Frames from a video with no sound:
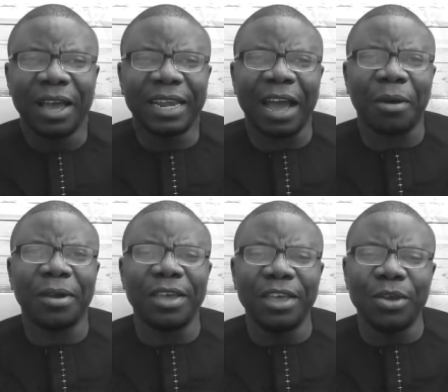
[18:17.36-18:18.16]
Now,
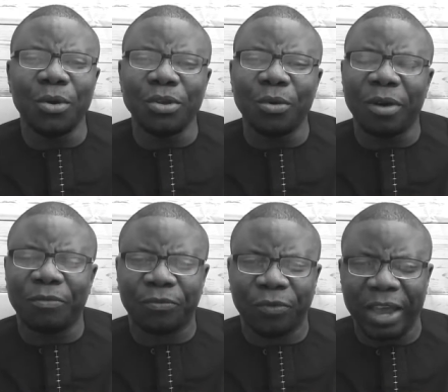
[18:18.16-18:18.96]
you you were
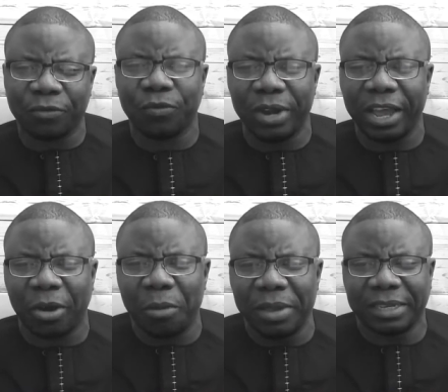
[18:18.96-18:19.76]
faithfully
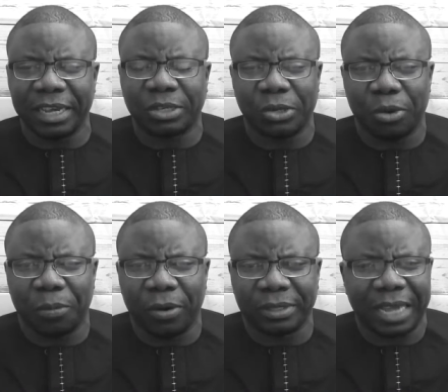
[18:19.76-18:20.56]
committed to your
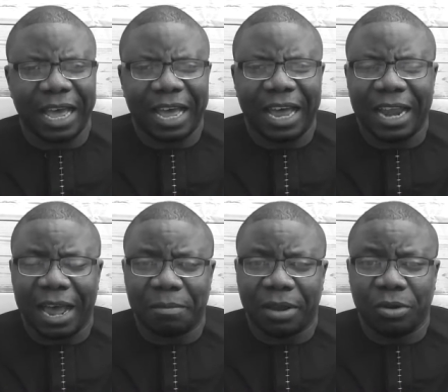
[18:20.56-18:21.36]
boss. And, and,
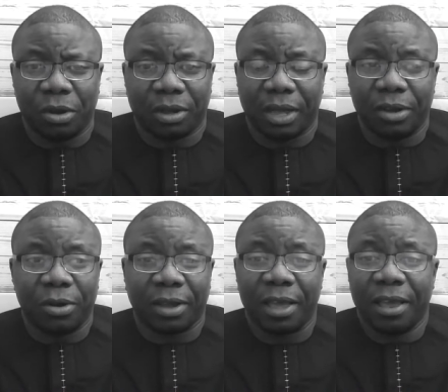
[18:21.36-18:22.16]
and look,
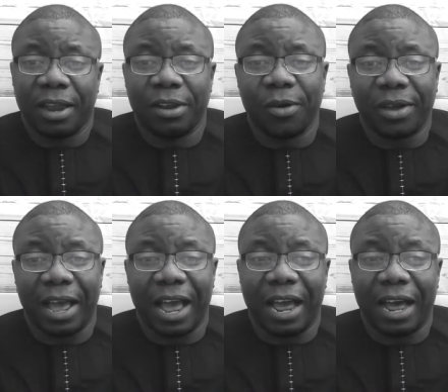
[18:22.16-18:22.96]
look, look,
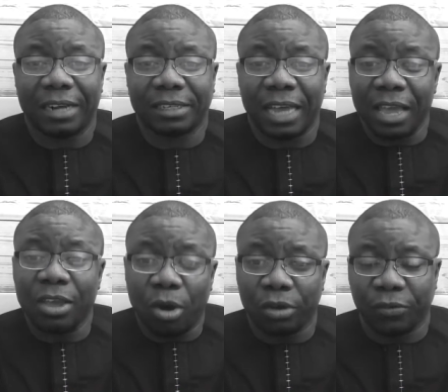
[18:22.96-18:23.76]
I, I
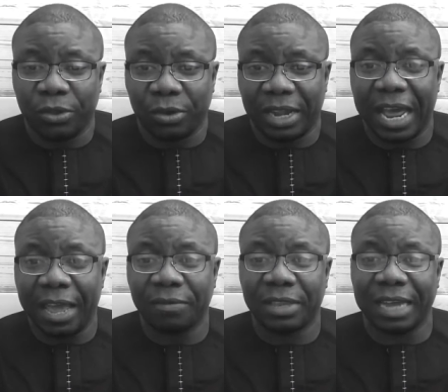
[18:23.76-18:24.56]
thank God for your
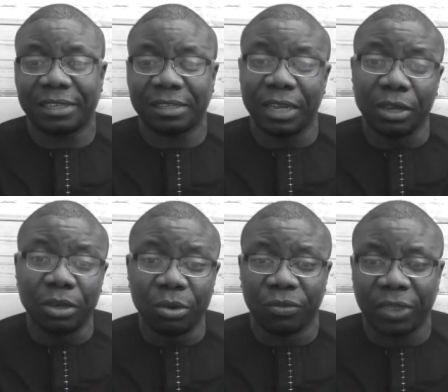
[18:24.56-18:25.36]
life. That is a
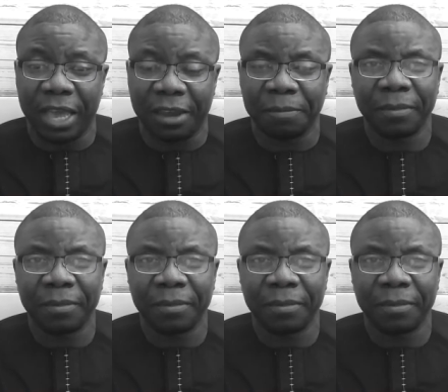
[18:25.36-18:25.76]
good thing.